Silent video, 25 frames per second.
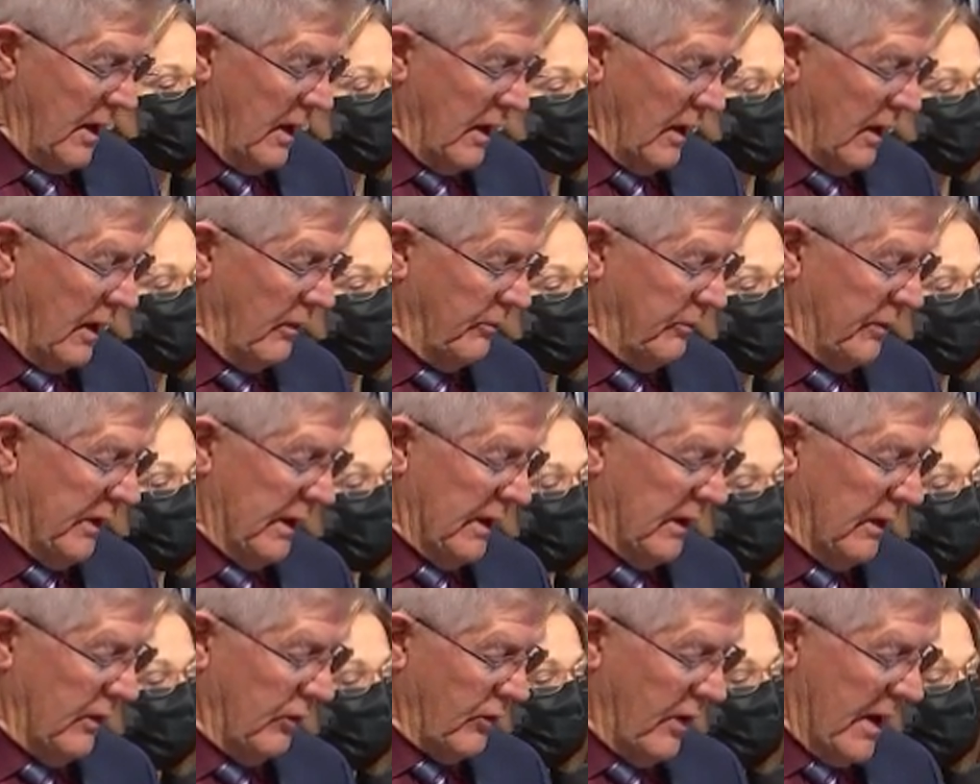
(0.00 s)
are
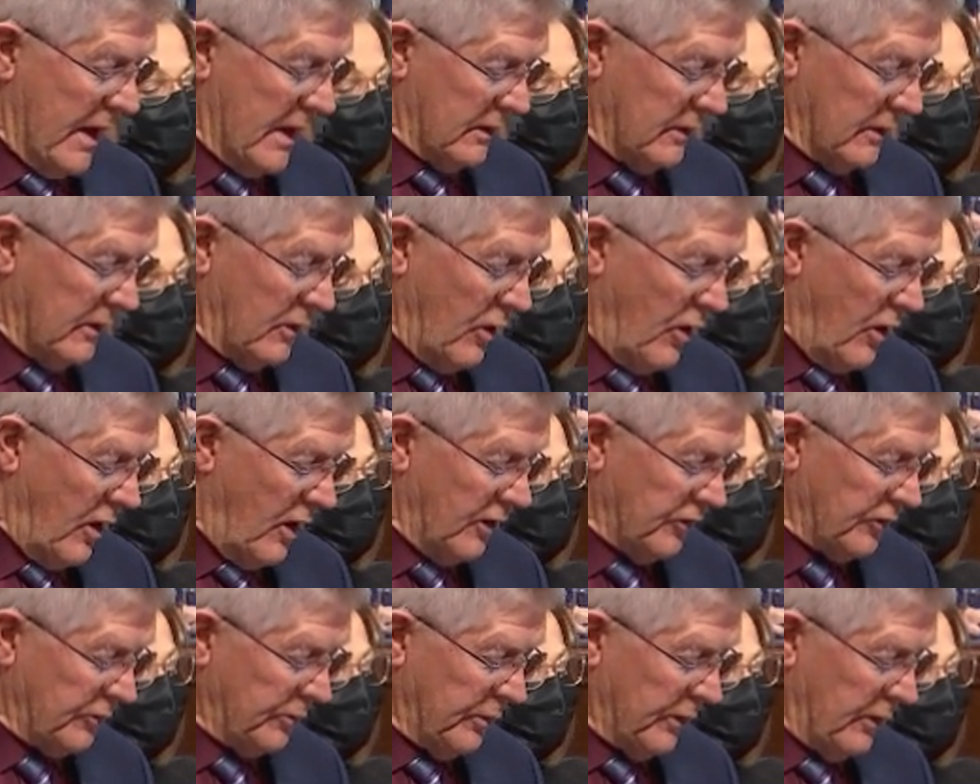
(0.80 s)
being granted
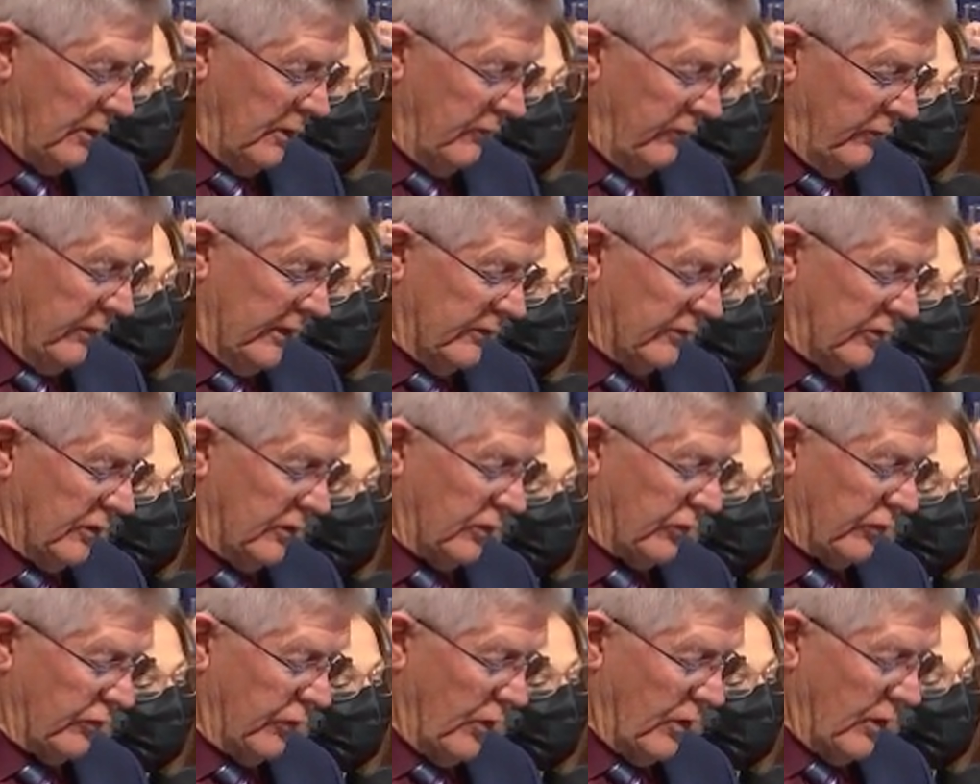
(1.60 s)
hospital
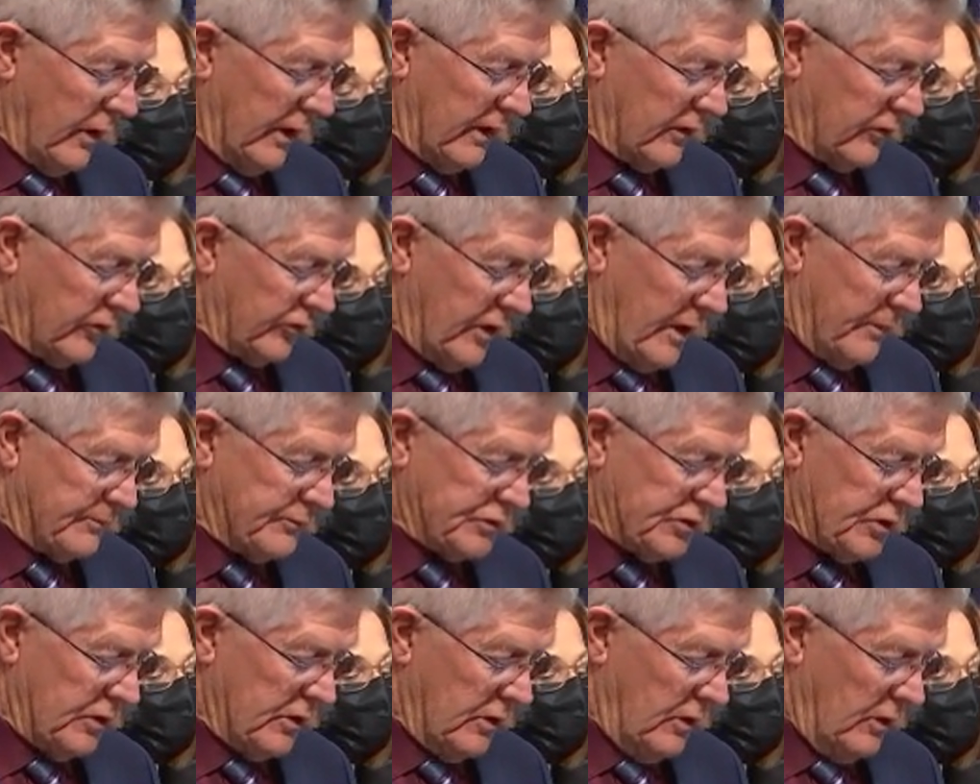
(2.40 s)
visits for
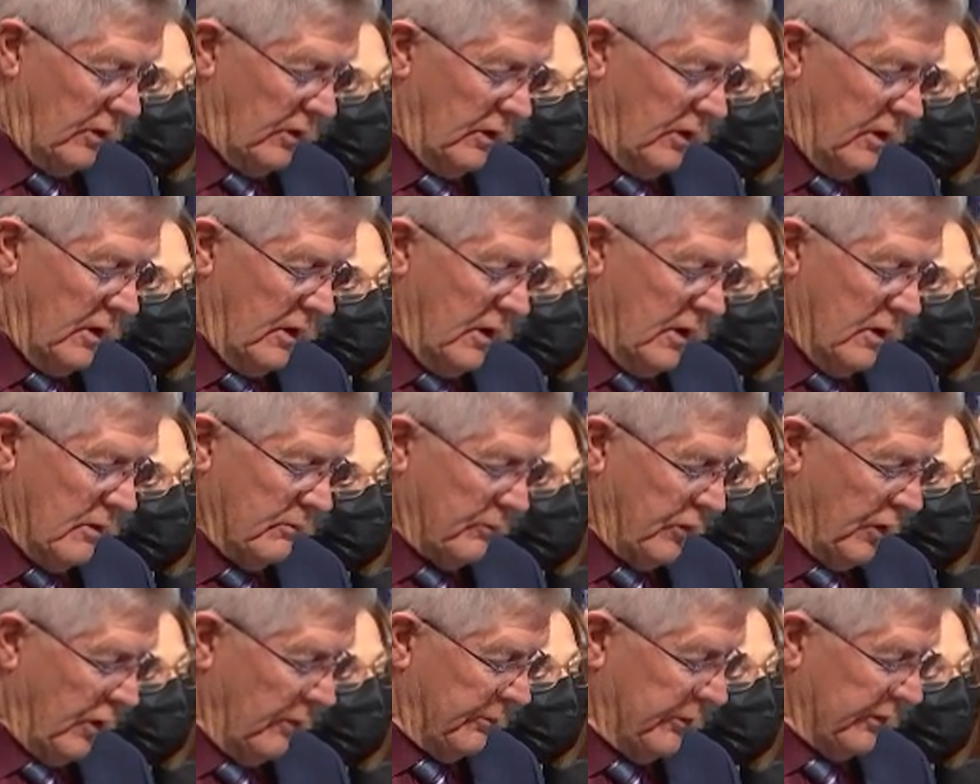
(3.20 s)
exceptional
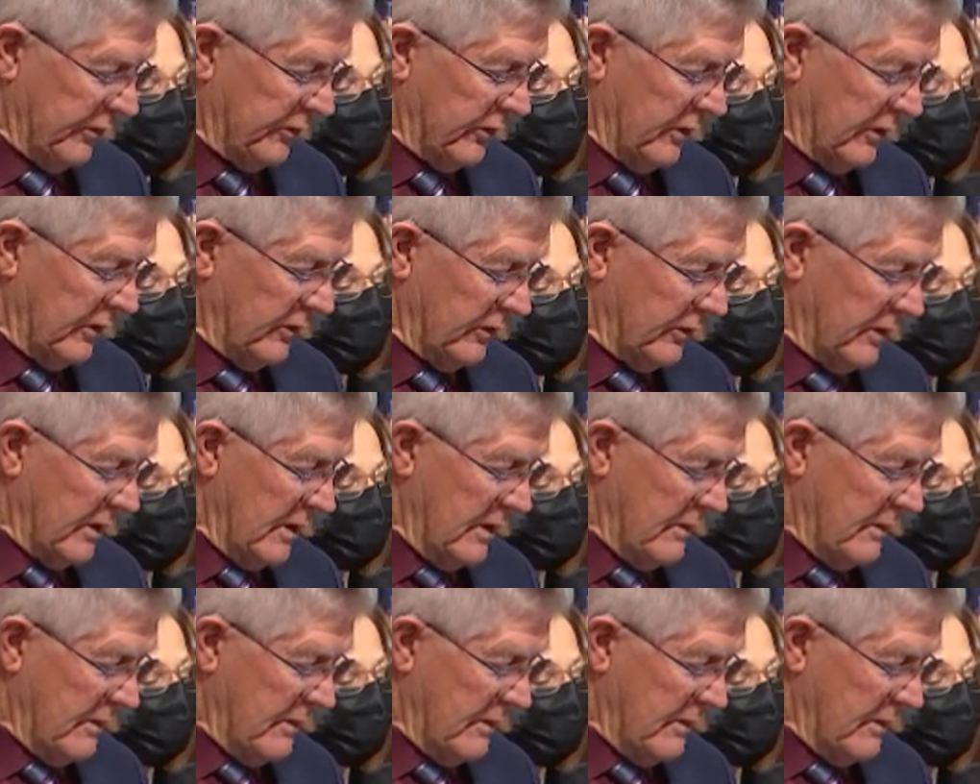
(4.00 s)
purposes.